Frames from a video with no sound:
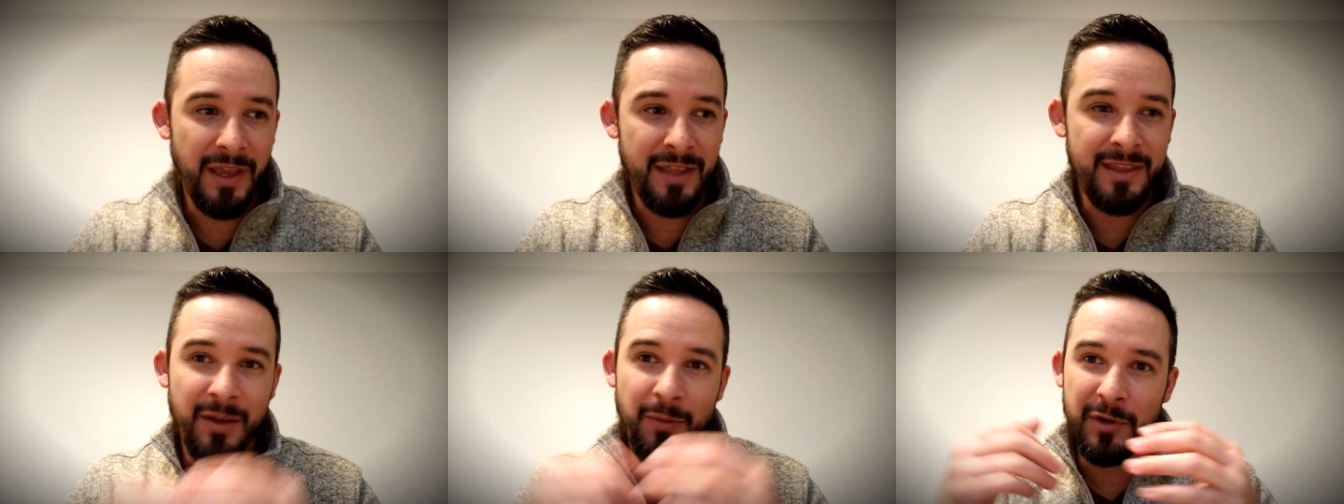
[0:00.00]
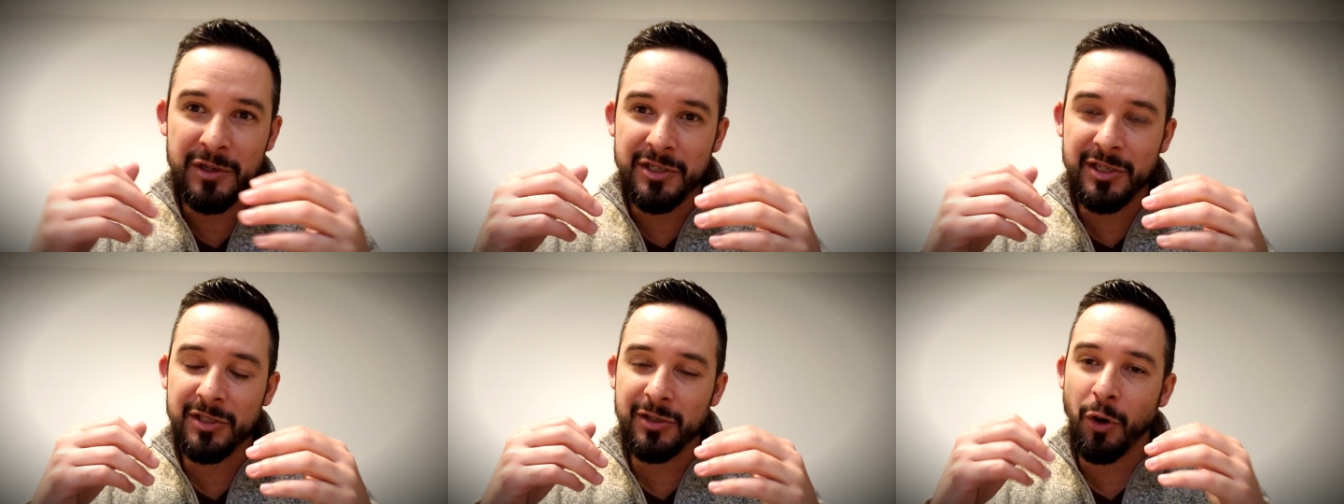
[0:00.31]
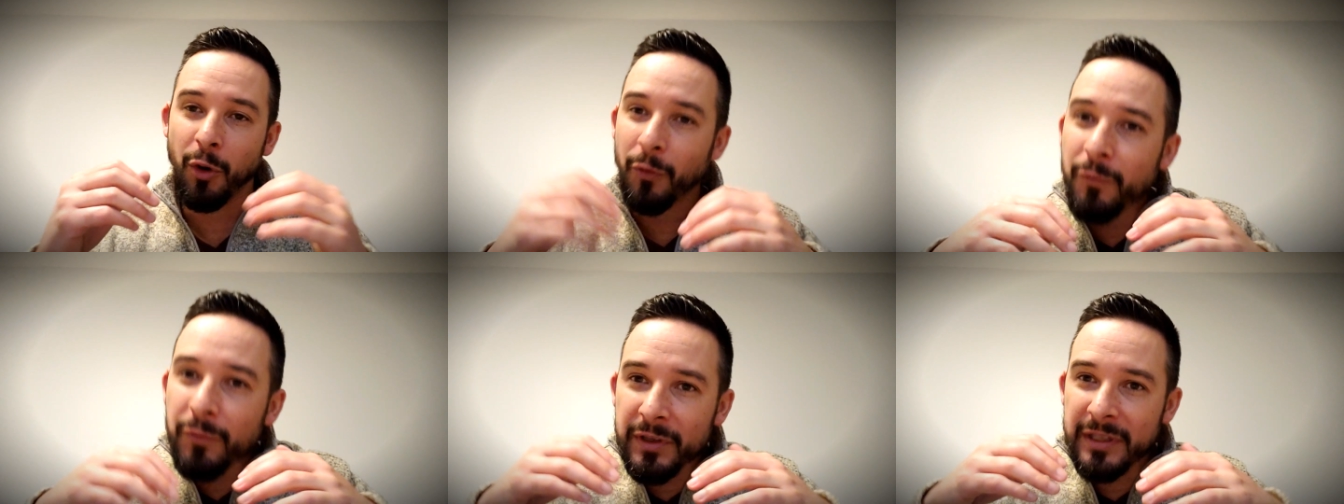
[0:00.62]
And then we just
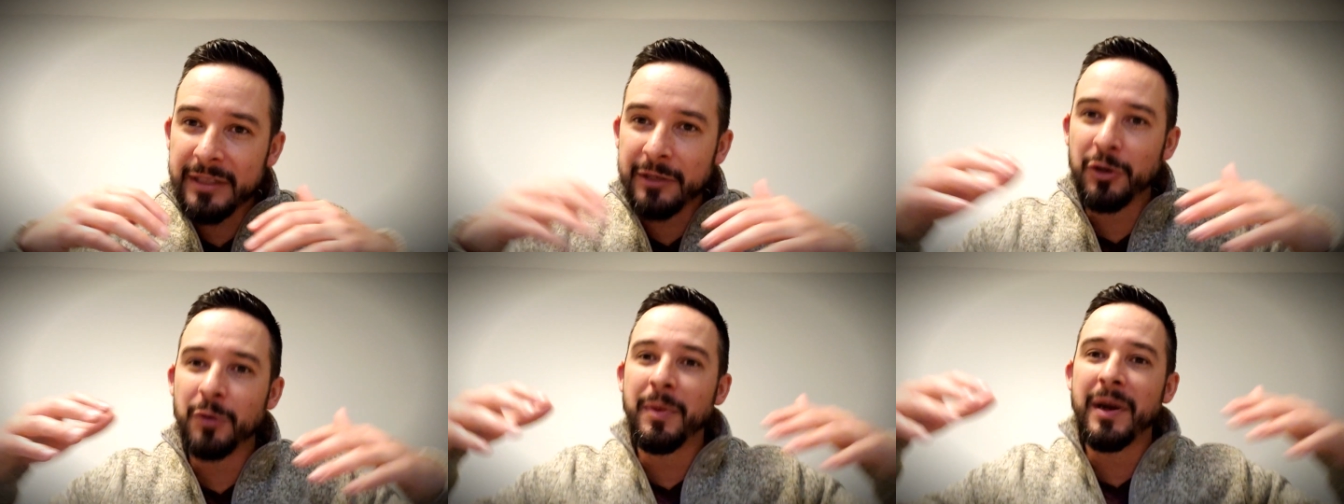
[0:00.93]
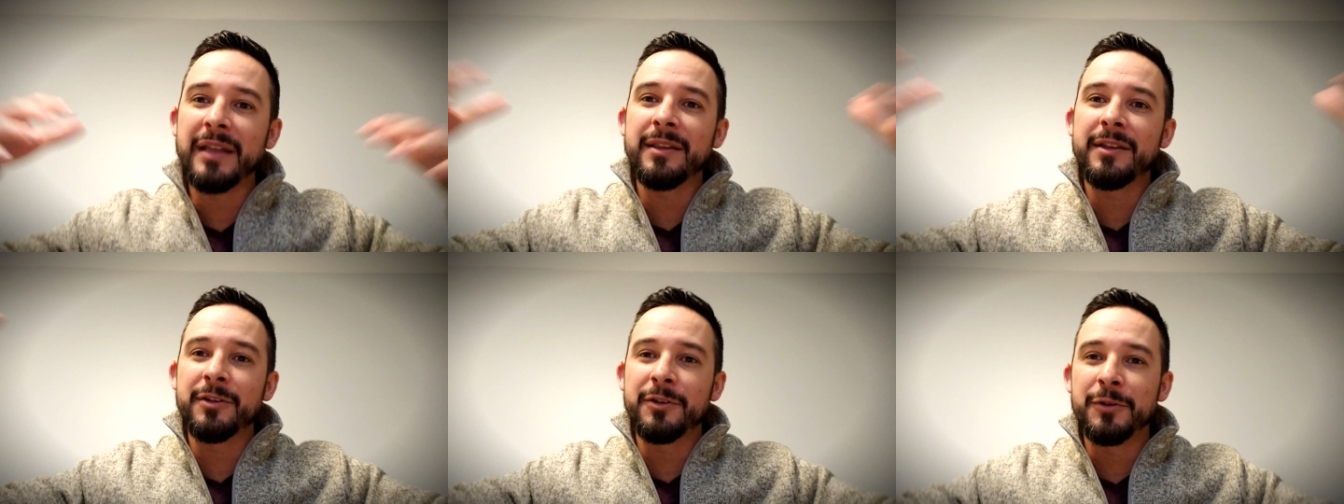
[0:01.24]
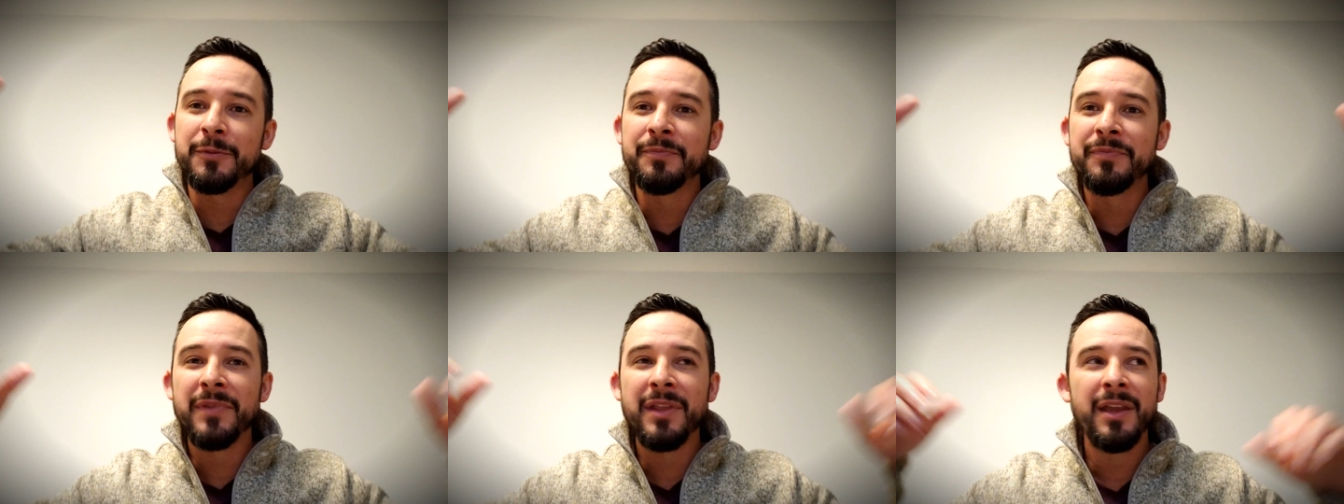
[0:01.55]
hopefully little by
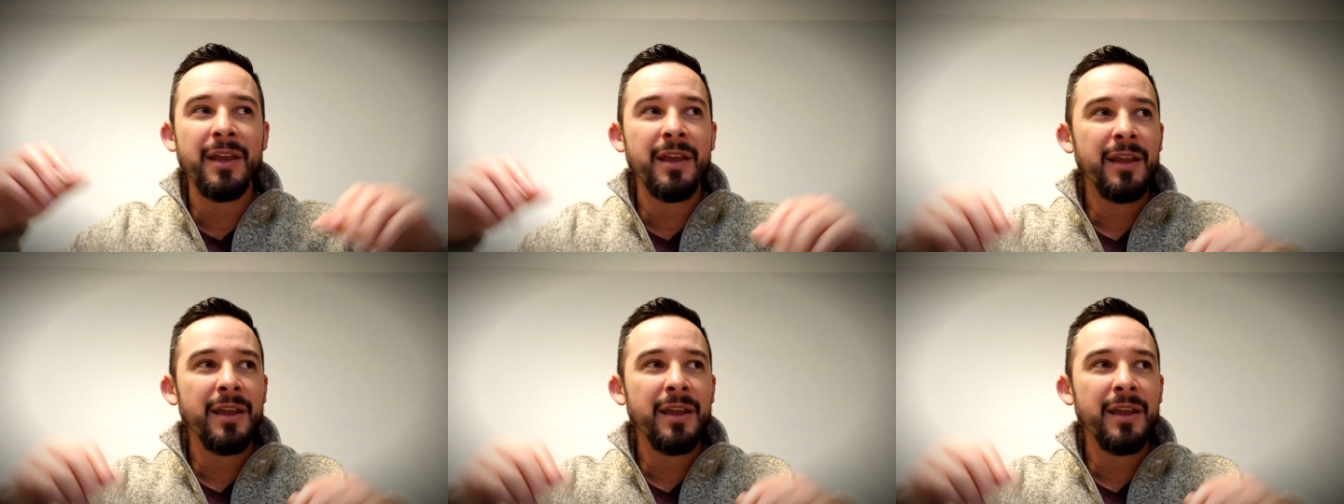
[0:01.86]
little,